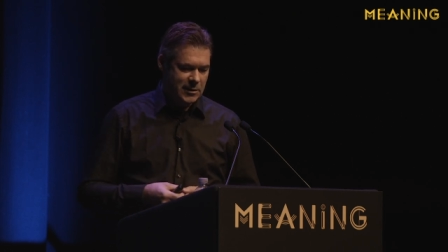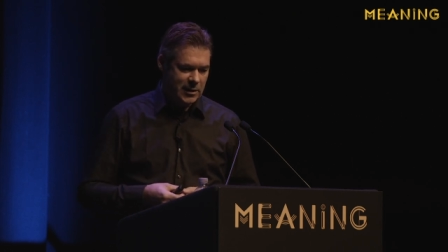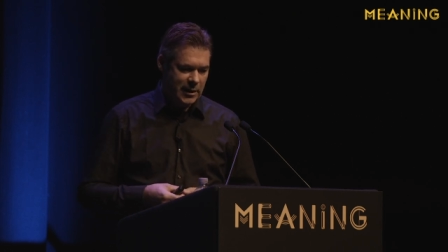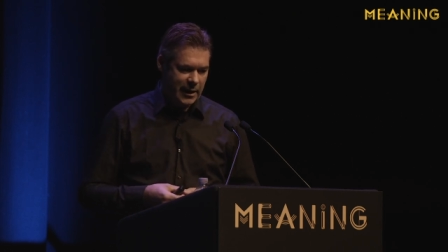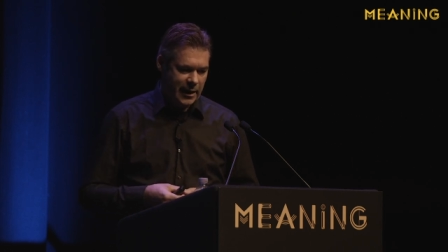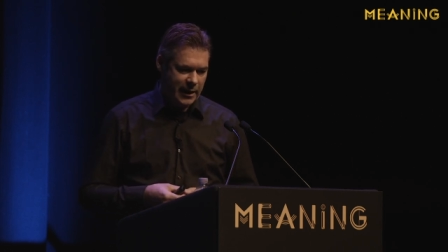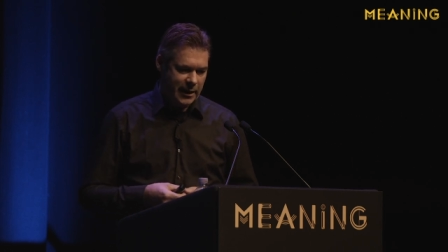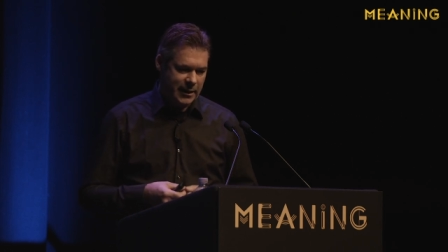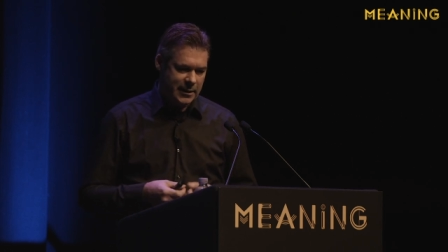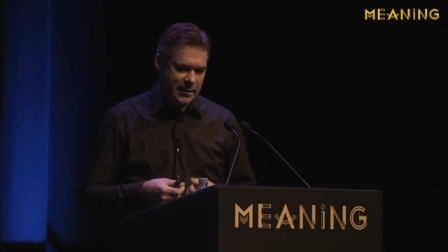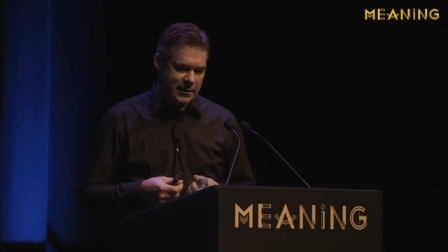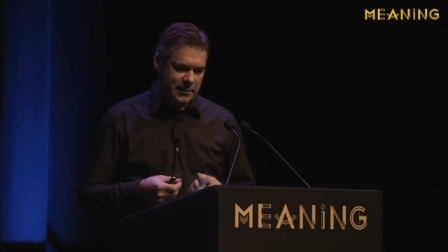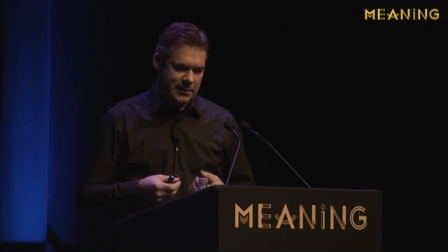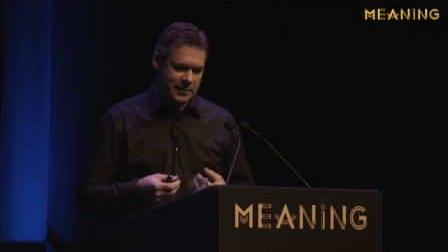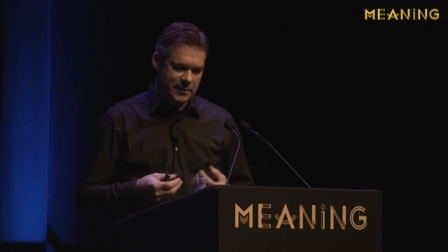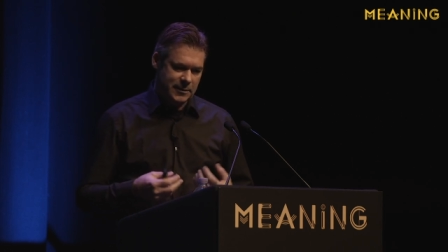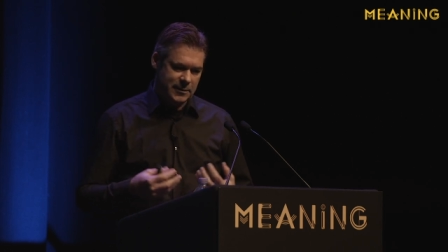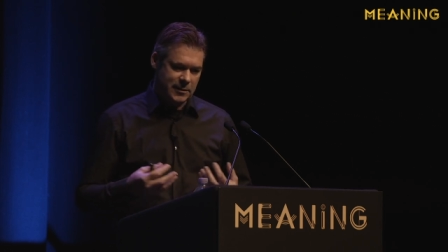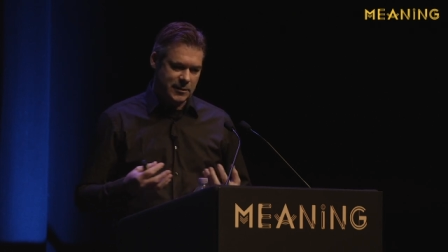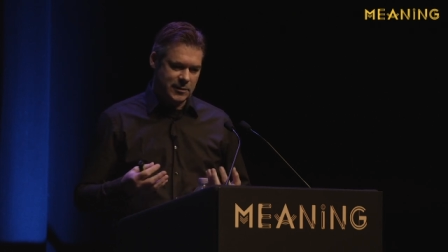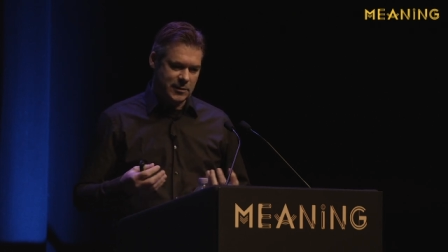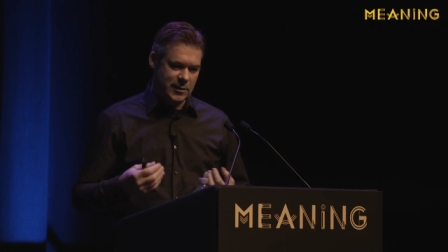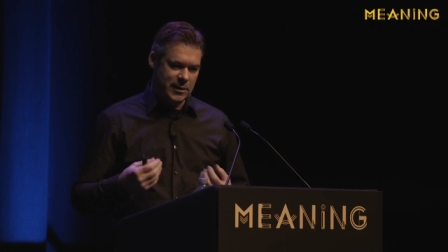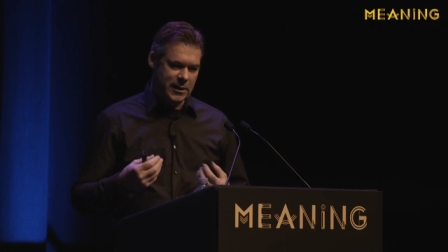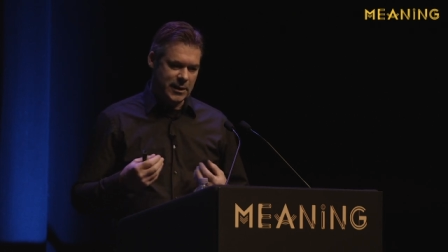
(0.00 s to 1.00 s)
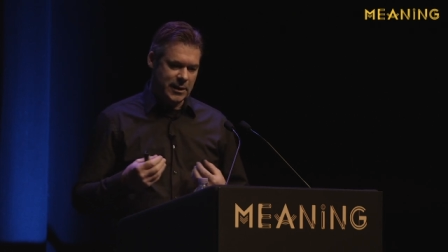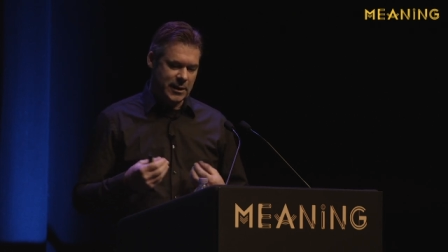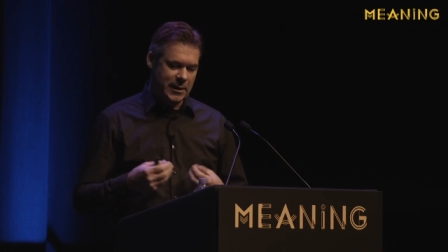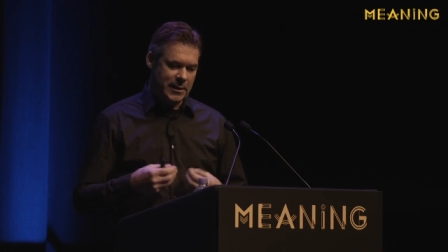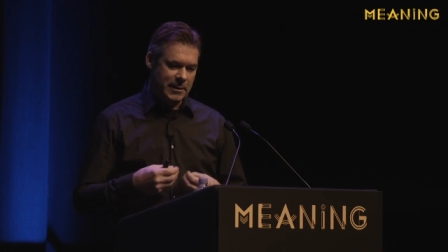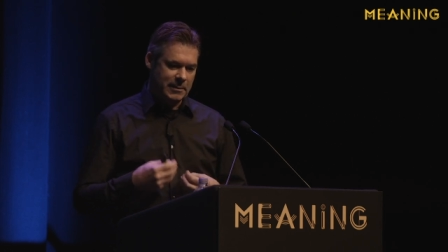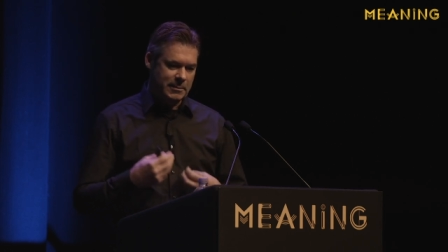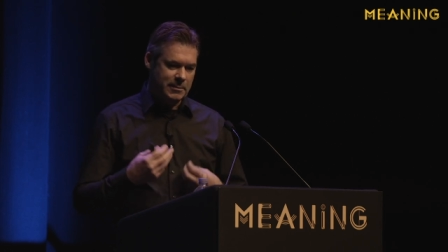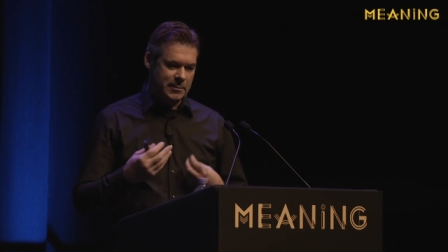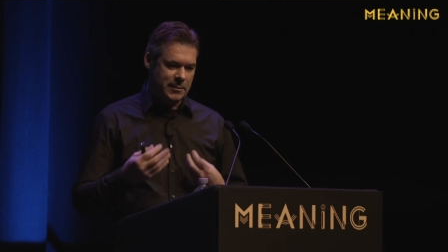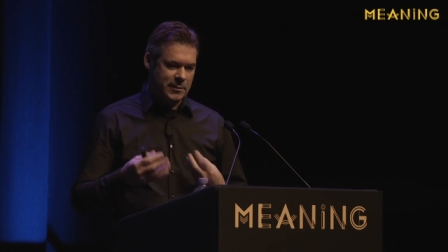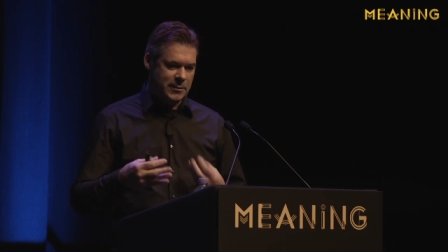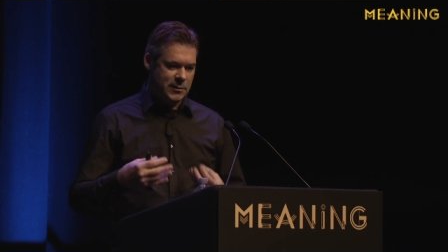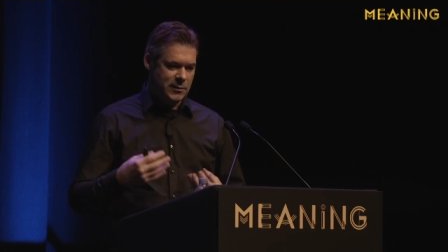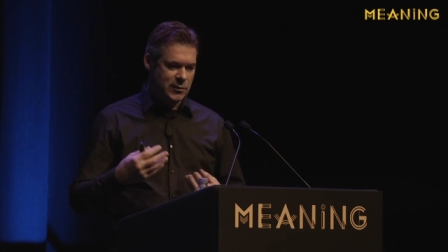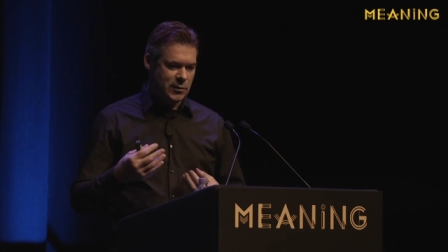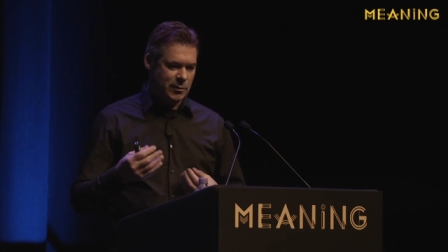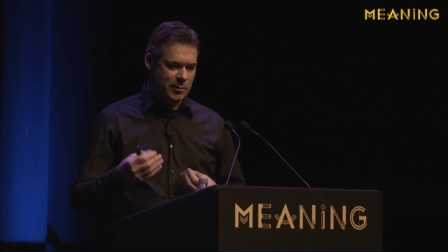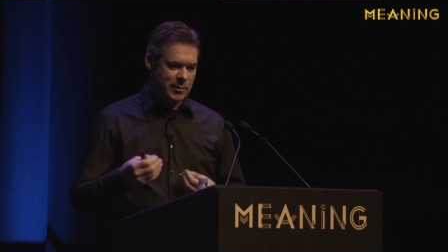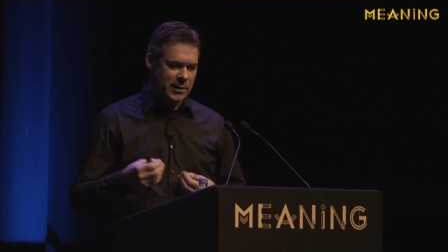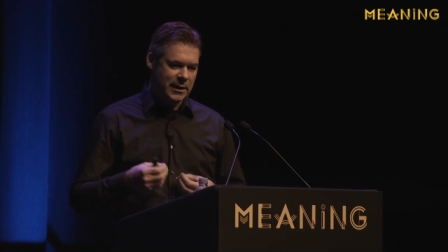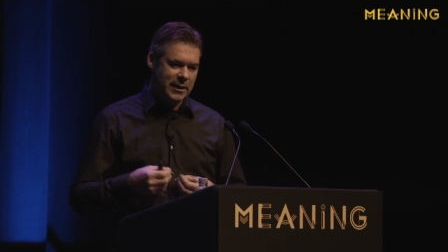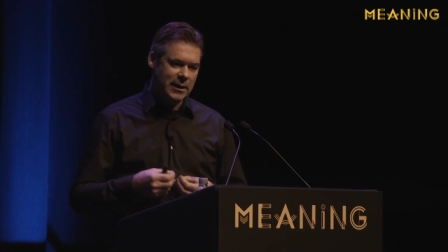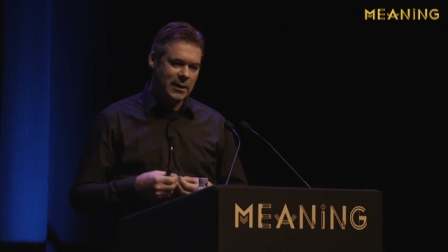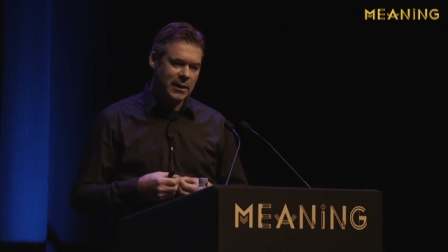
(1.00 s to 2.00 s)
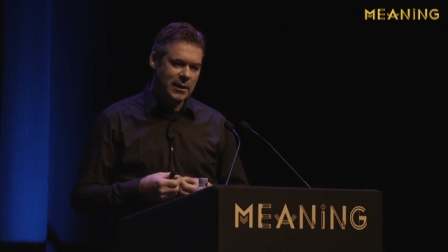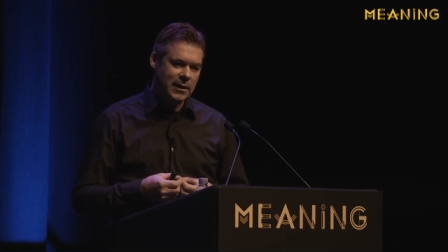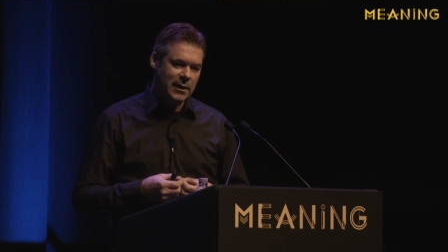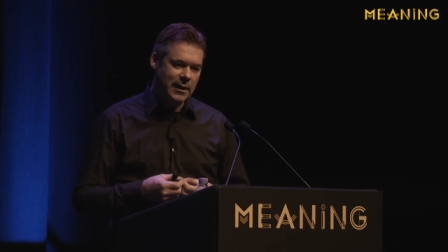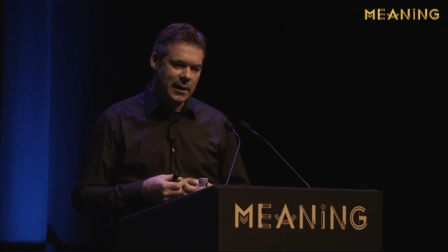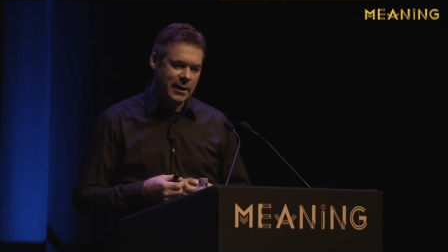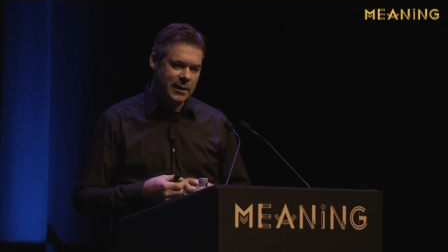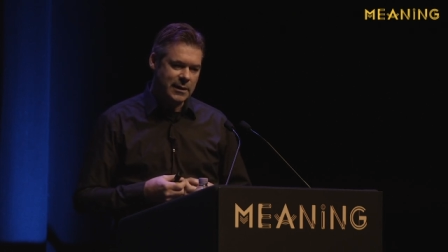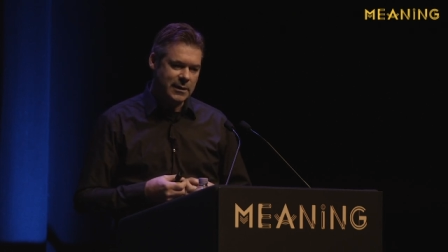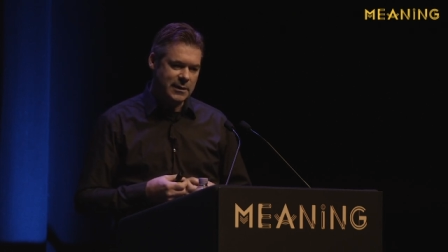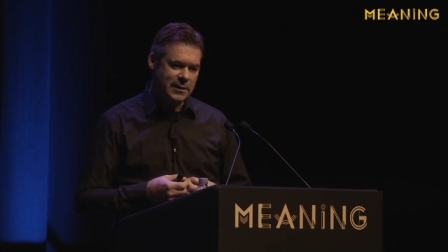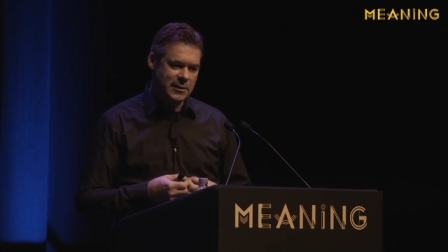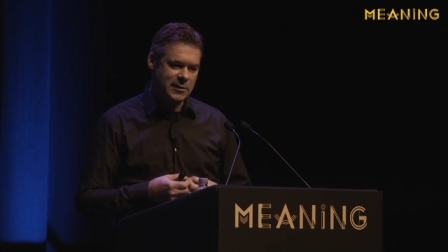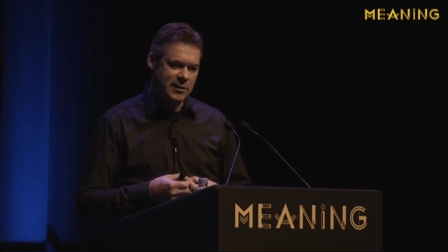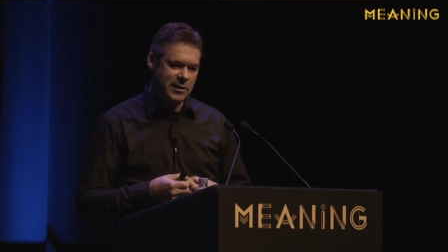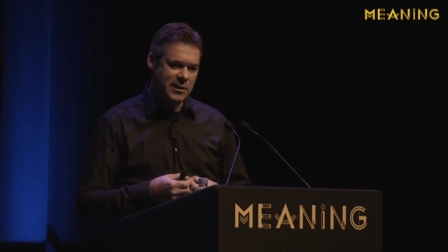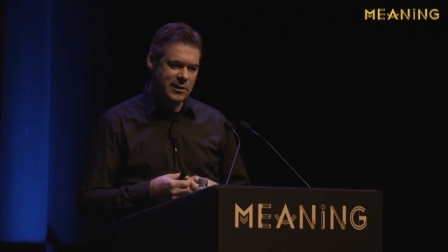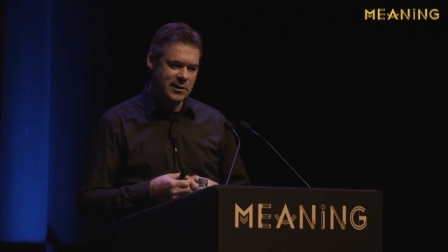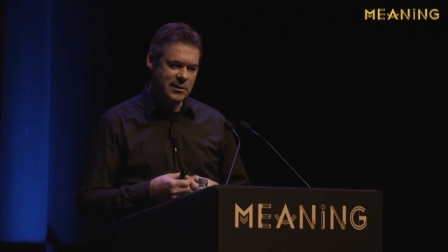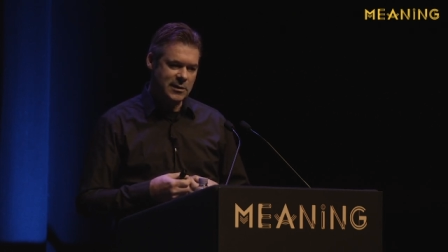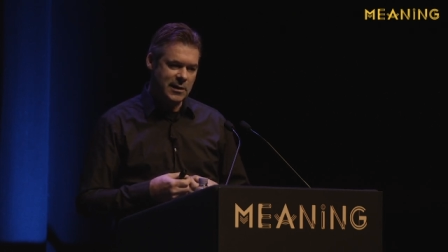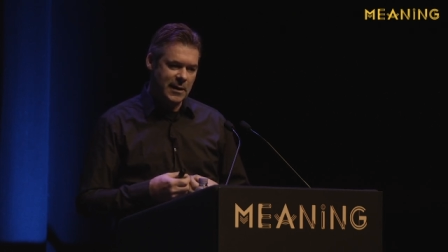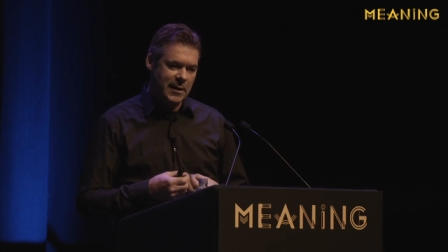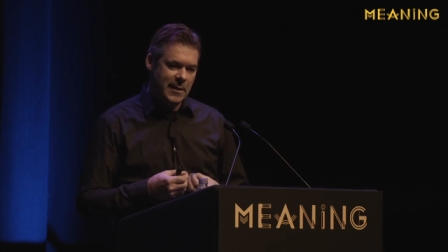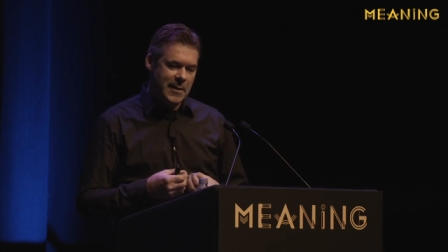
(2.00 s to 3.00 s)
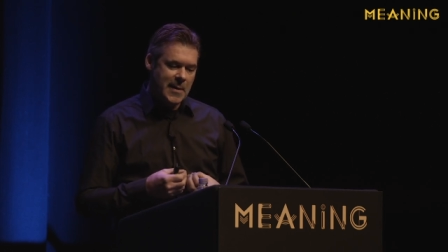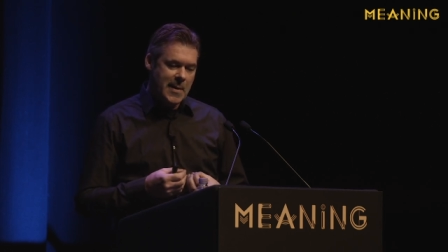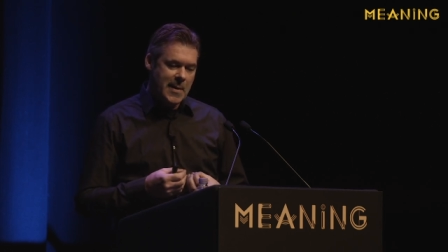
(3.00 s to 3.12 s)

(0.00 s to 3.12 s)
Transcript: like um, something like a disease.